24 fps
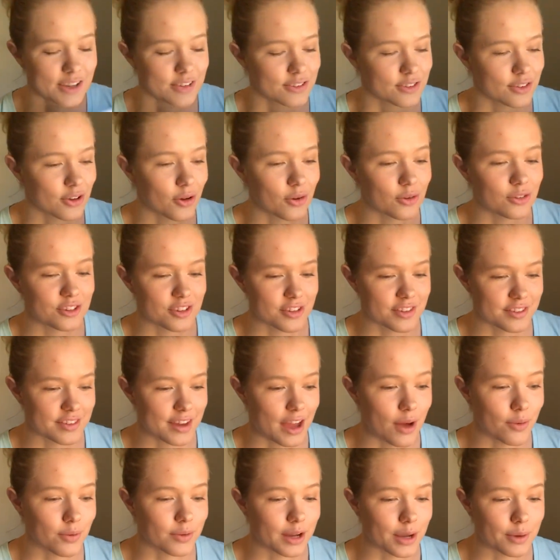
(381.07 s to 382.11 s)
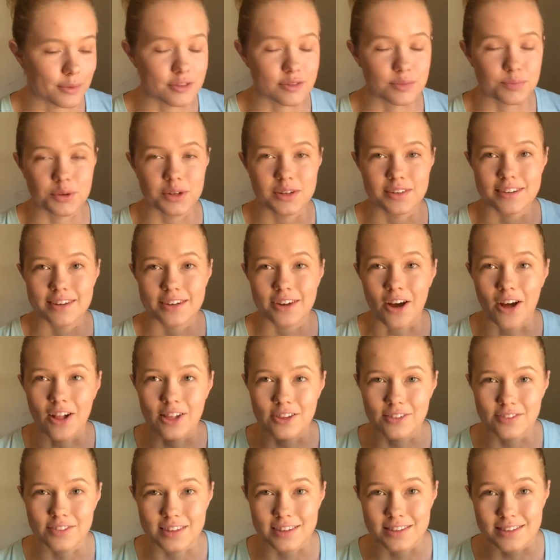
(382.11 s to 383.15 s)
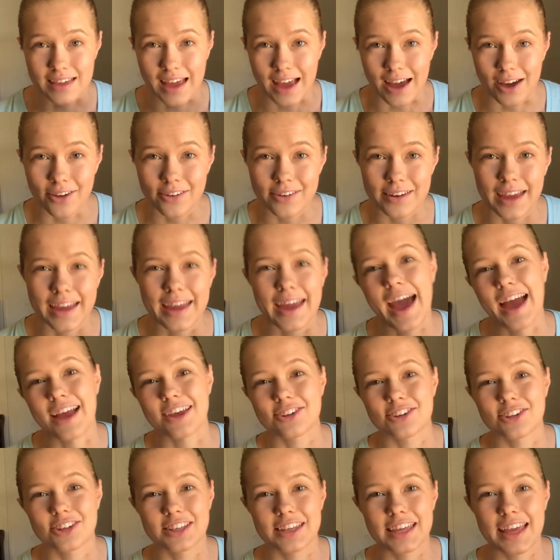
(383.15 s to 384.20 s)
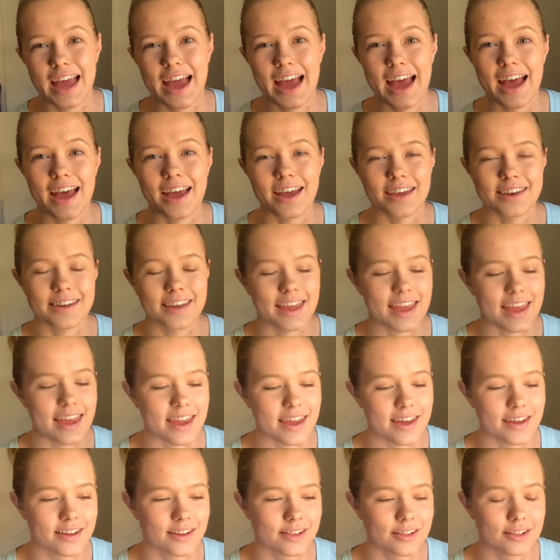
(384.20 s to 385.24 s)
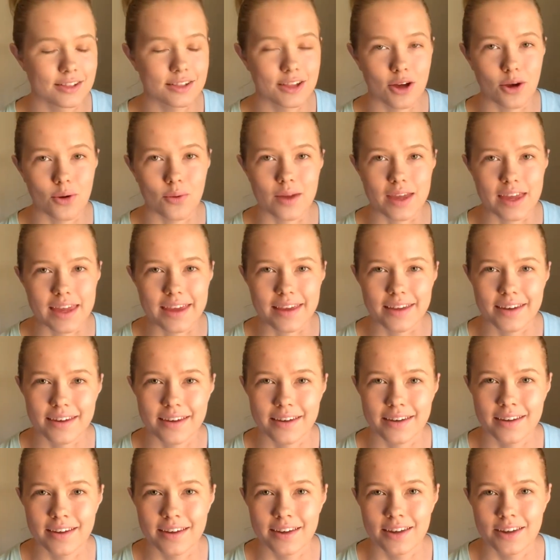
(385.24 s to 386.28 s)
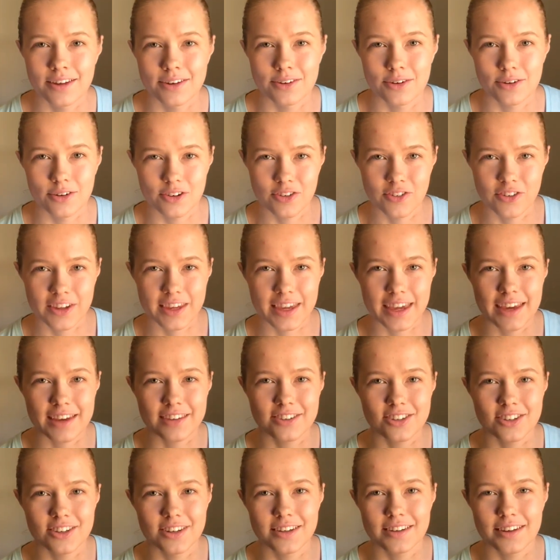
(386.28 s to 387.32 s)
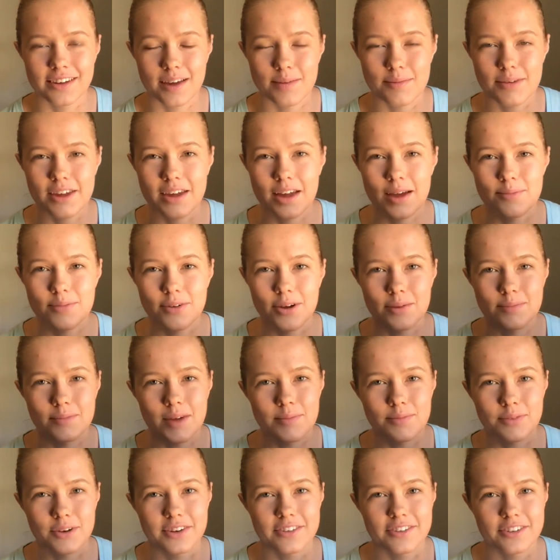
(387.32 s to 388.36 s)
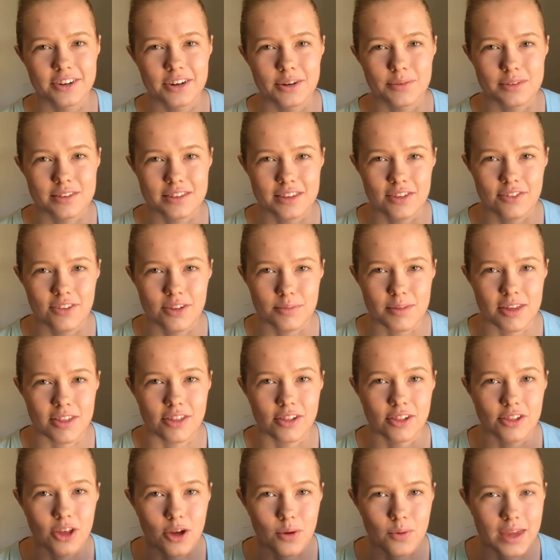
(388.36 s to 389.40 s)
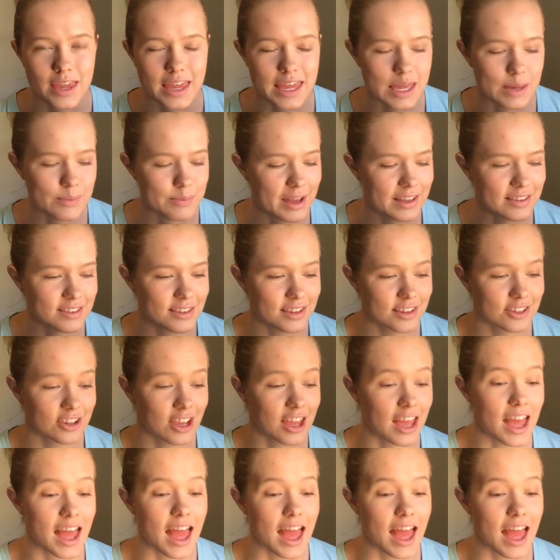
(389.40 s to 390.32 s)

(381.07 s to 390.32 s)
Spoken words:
So just now when I was printing all of these out, I actually had a low ink notification coming up on my printer. It was giving me the low ink message